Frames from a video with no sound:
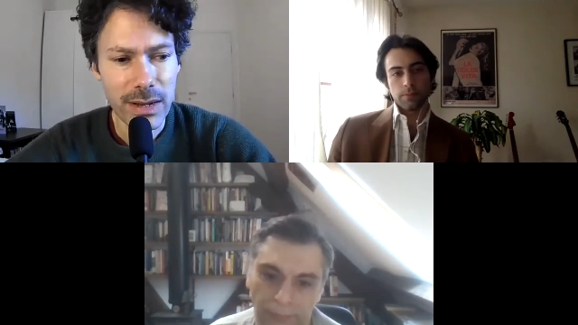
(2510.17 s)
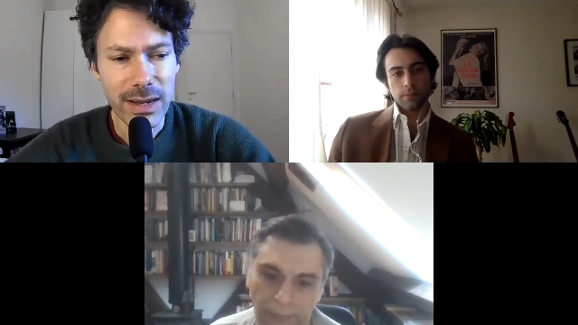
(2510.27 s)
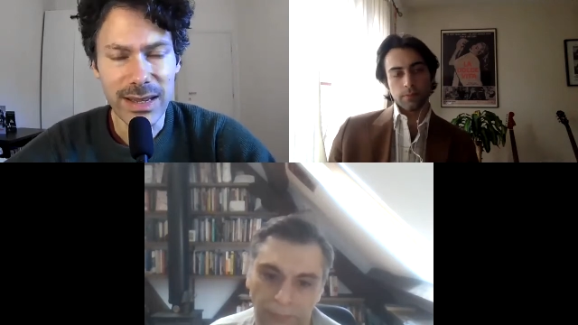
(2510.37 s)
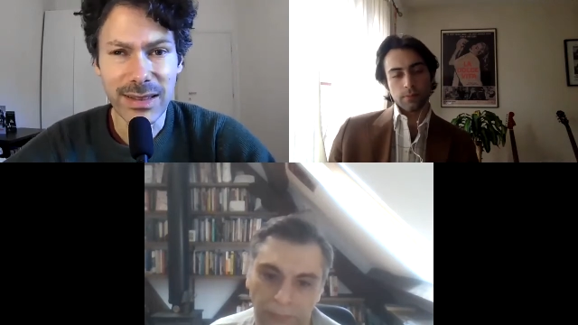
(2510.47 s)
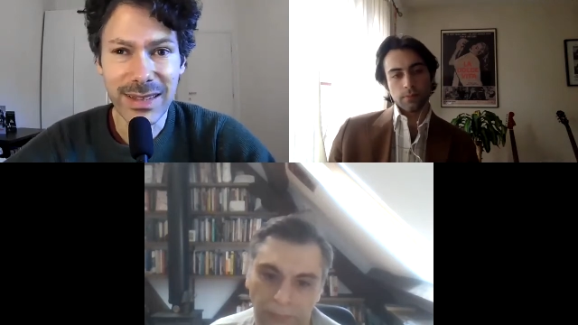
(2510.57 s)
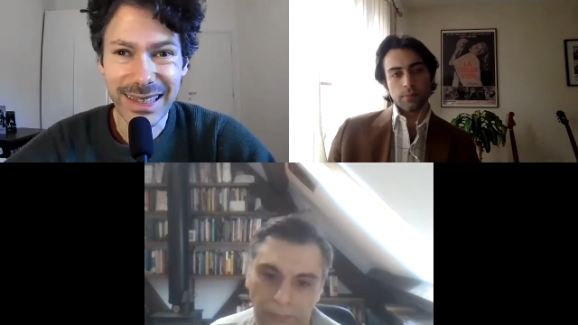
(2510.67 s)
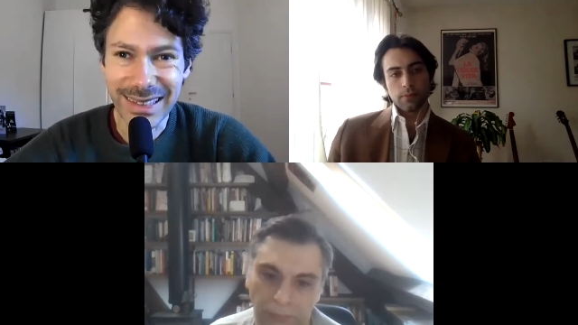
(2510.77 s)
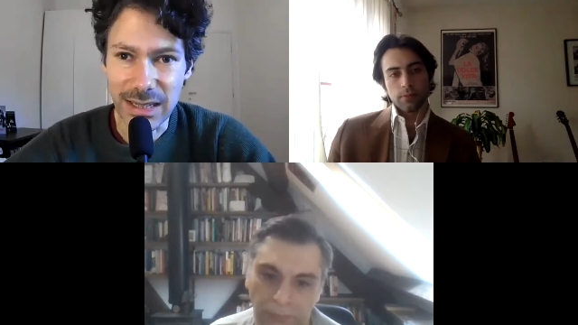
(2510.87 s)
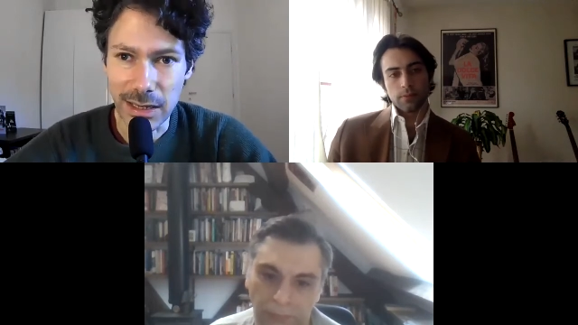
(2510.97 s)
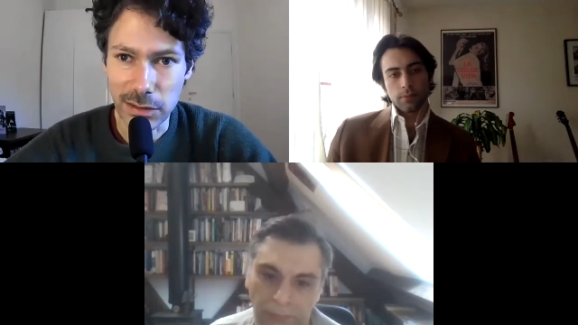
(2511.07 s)
Speaker 1: In that
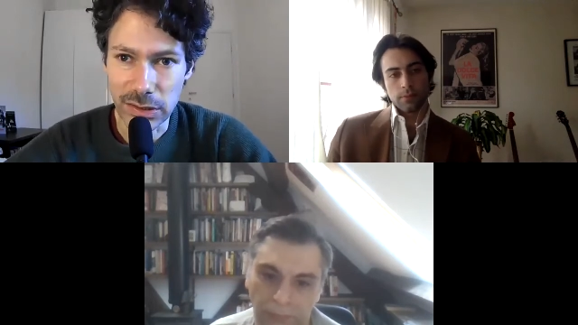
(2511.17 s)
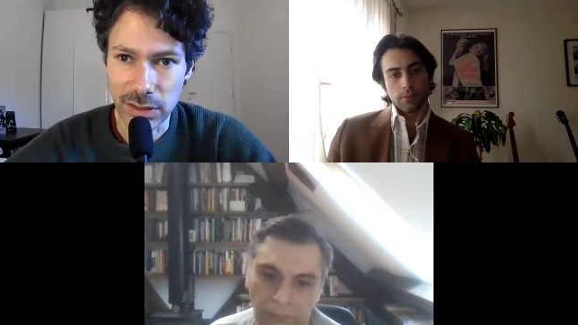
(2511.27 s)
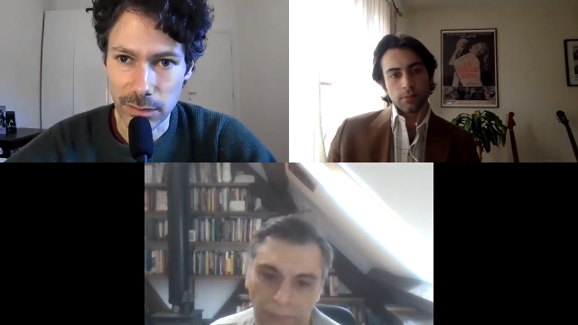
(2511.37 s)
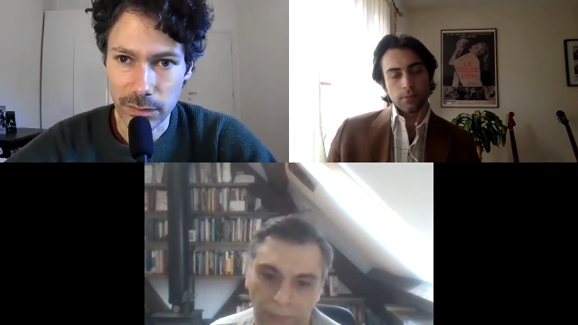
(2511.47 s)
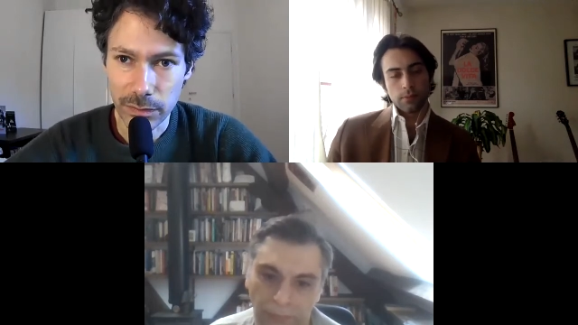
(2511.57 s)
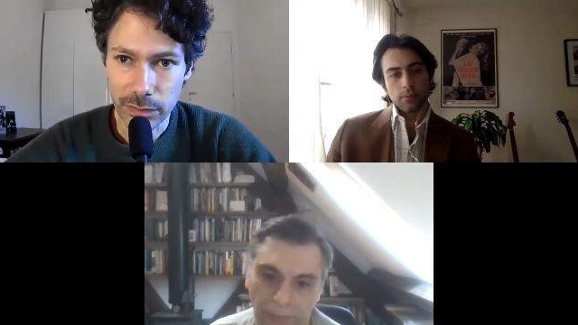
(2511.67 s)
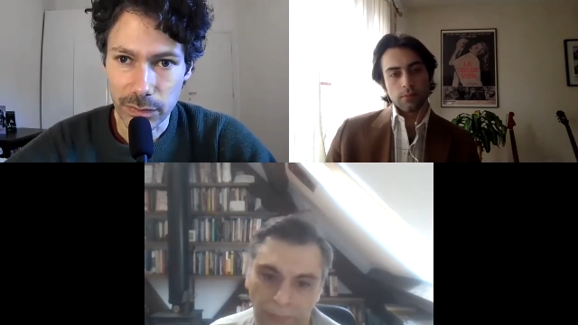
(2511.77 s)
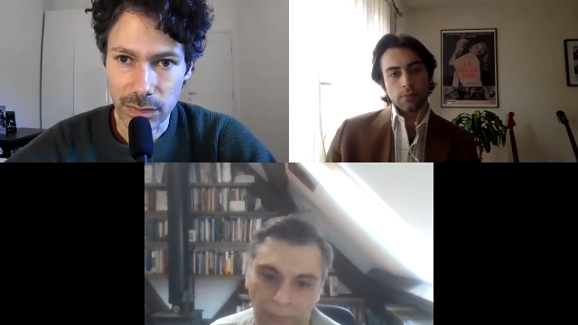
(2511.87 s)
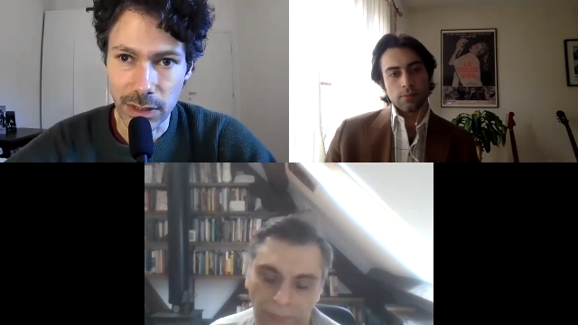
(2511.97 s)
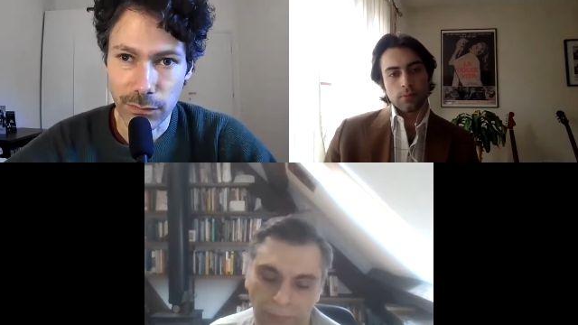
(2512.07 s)
case,
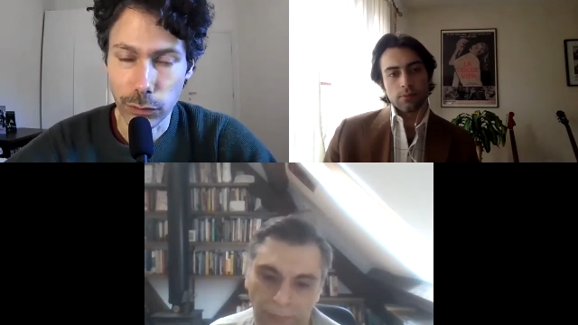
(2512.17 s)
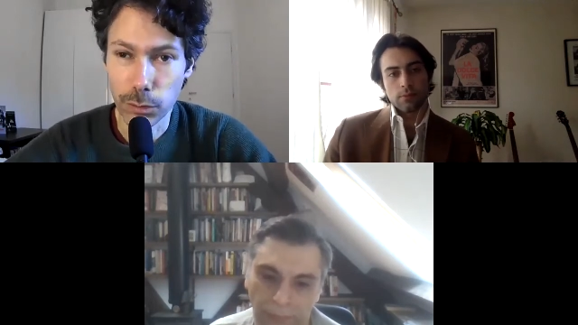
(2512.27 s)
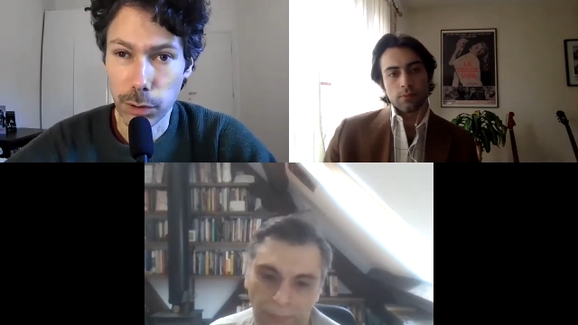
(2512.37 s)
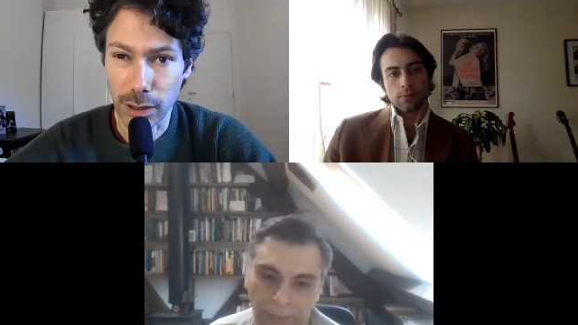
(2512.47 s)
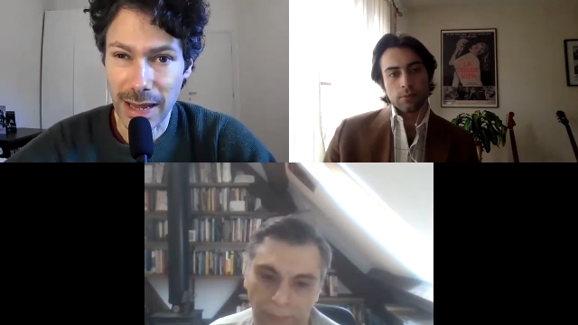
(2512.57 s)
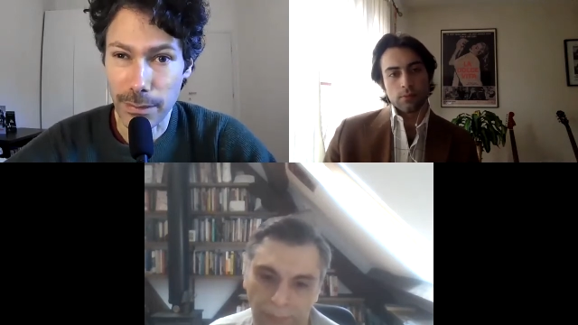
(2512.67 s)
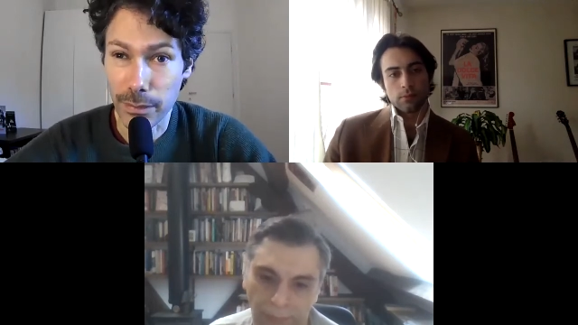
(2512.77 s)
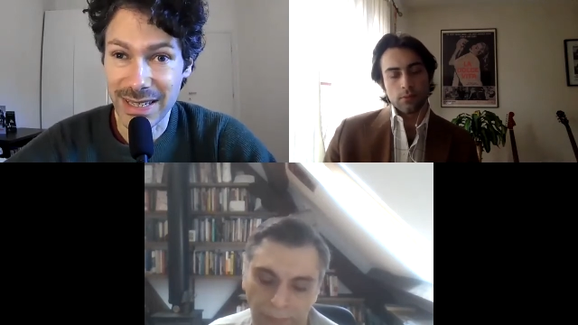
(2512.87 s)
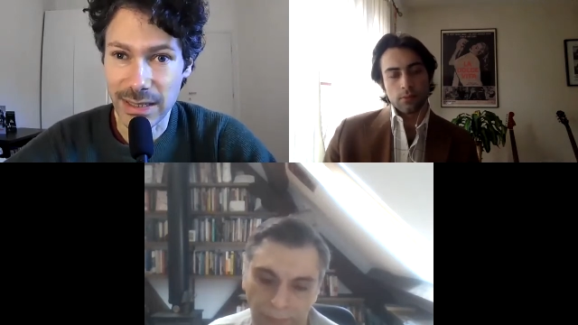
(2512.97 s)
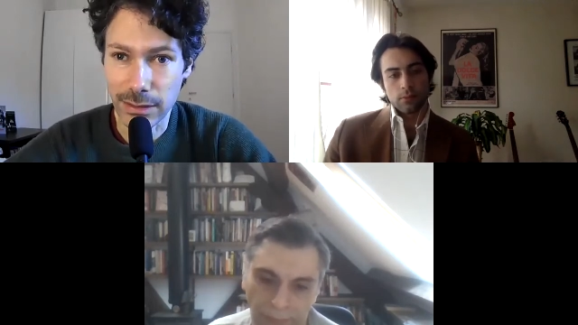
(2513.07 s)
the football club
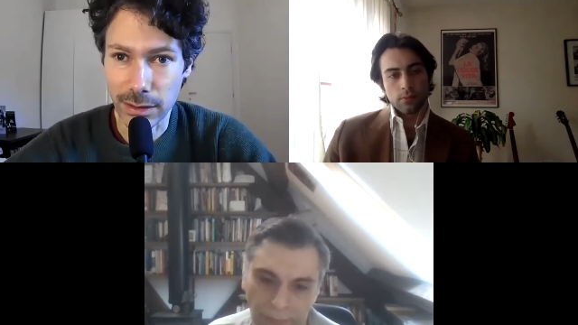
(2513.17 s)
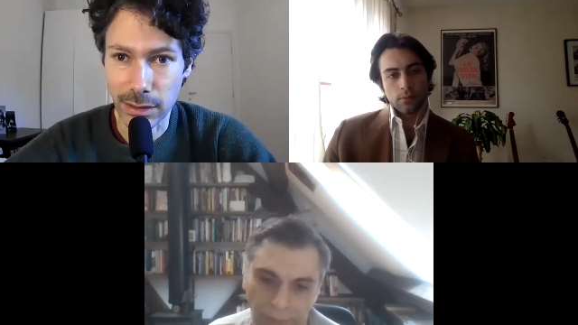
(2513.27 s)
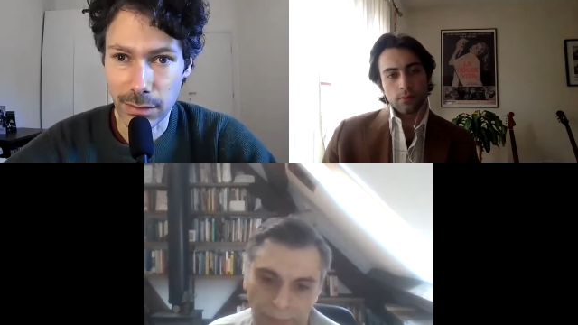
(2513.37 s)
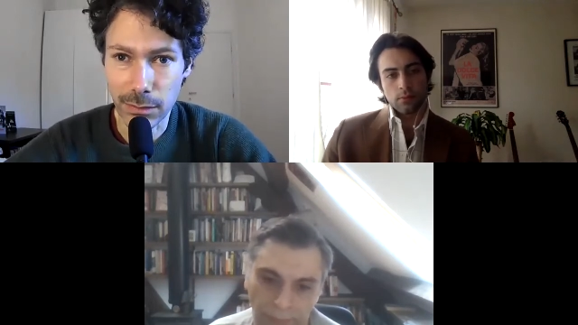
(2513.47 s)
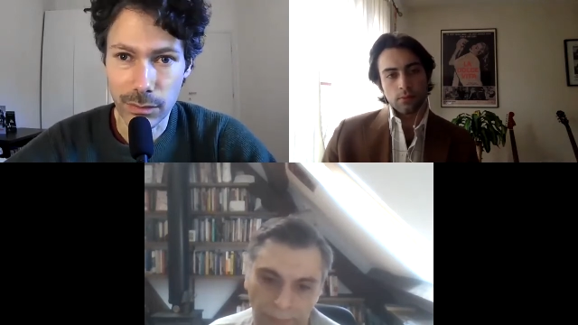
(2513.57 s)
Inter